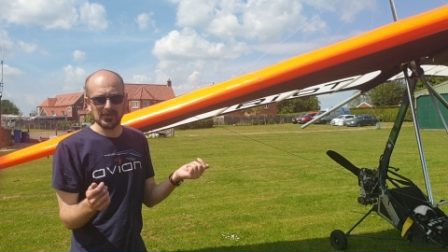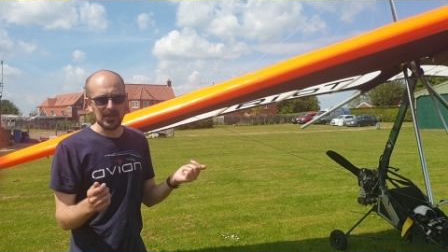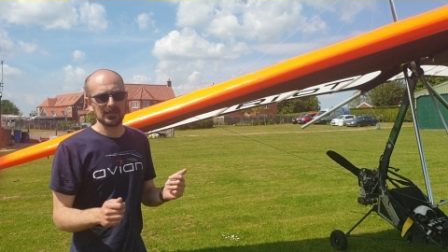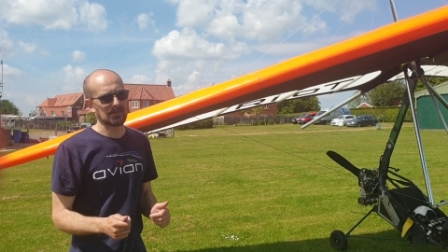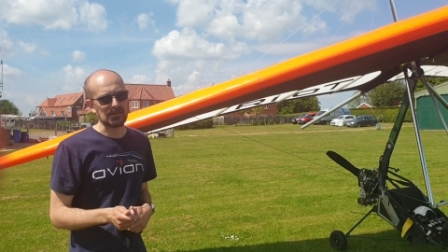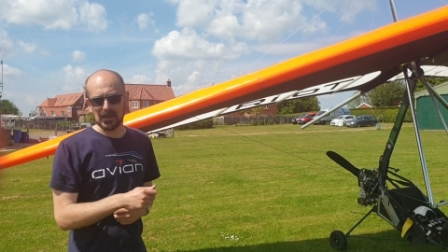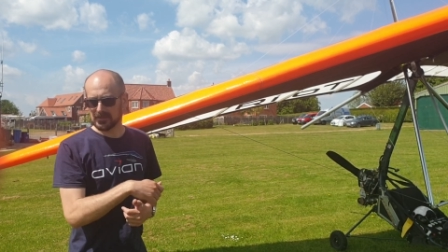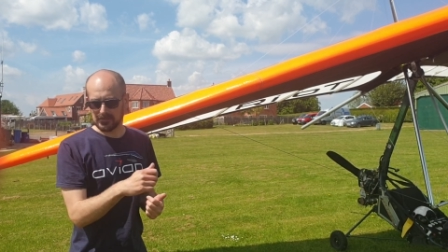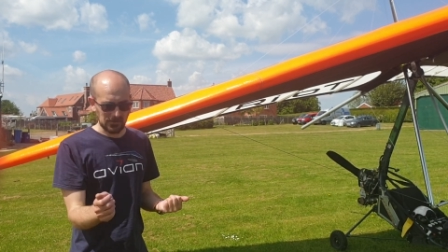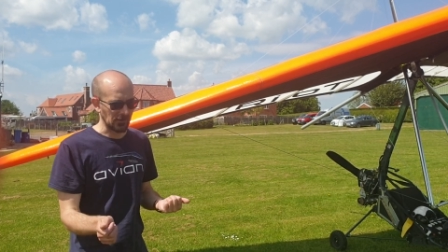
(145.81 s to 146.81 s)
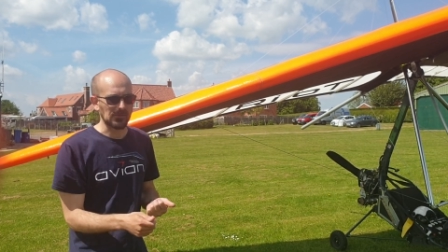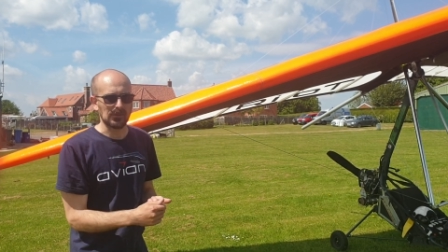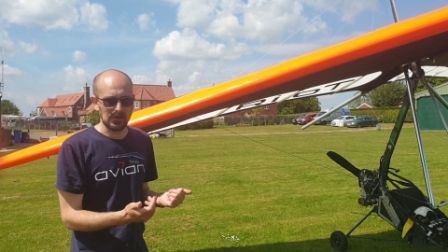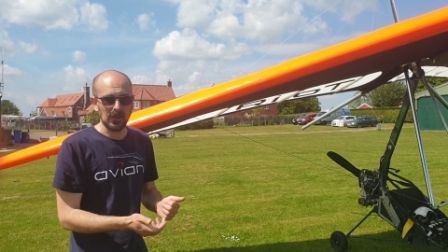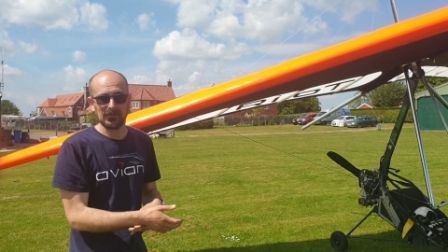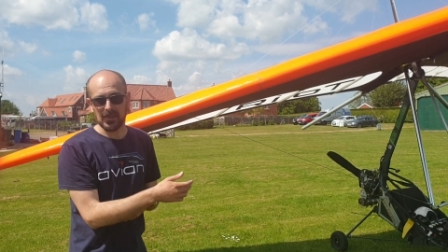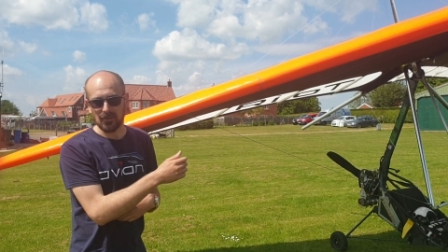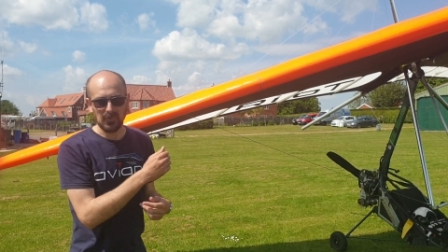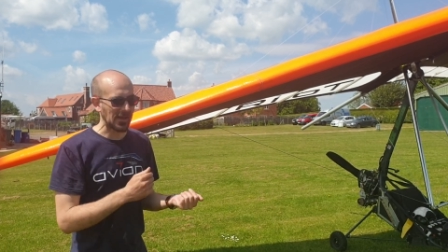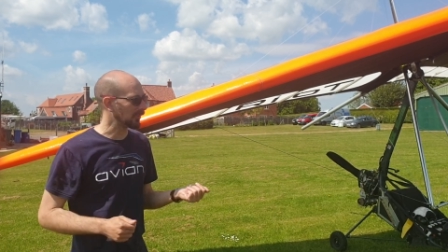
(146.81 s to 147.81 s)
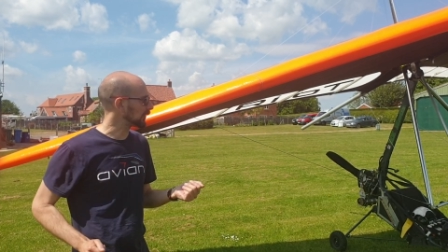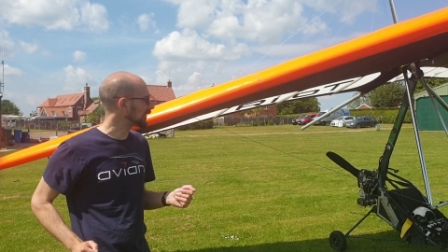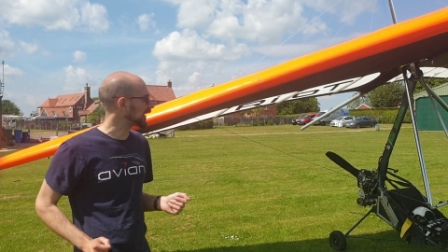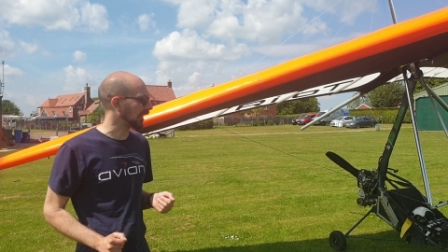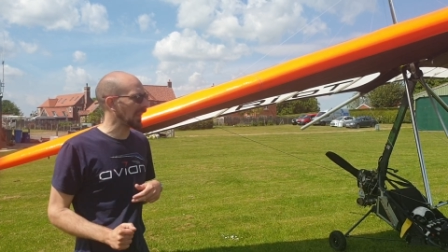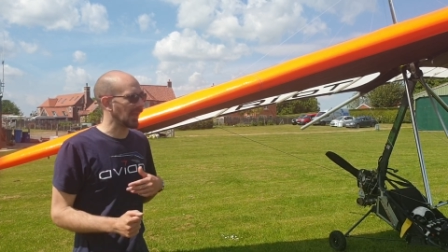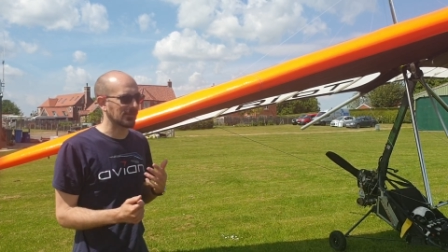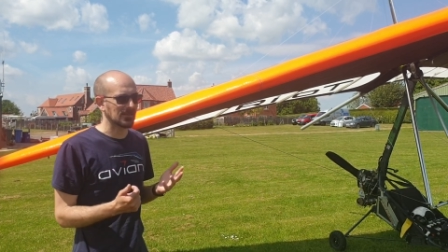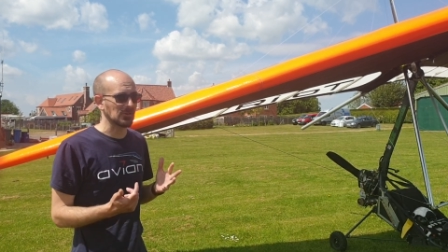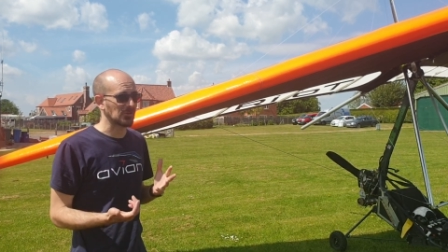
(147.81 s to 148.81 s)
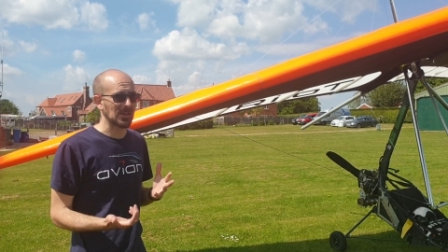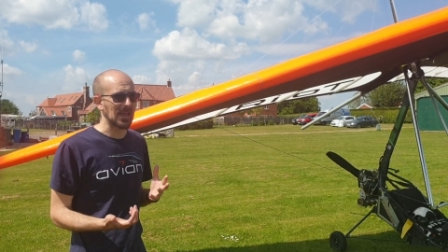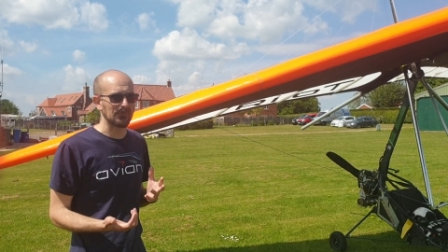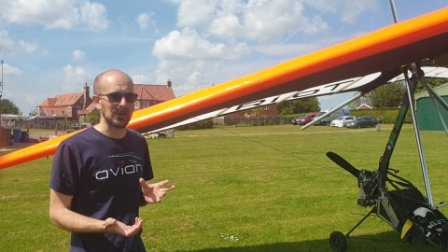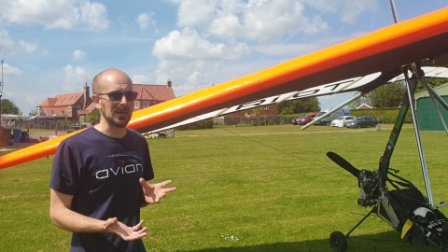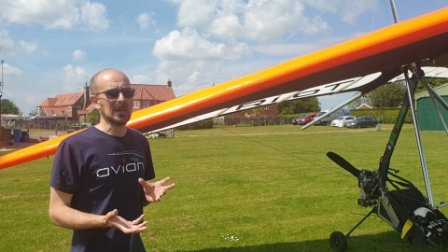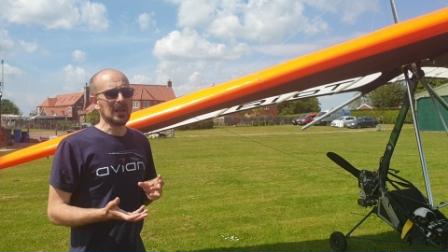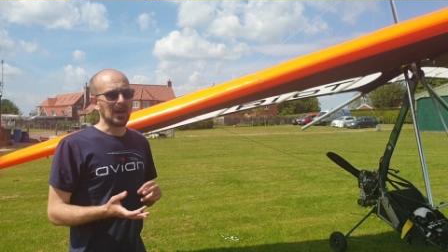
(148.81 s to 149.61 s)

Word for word: CNC laser cutter, that cuts out the panels and then they get stitched together.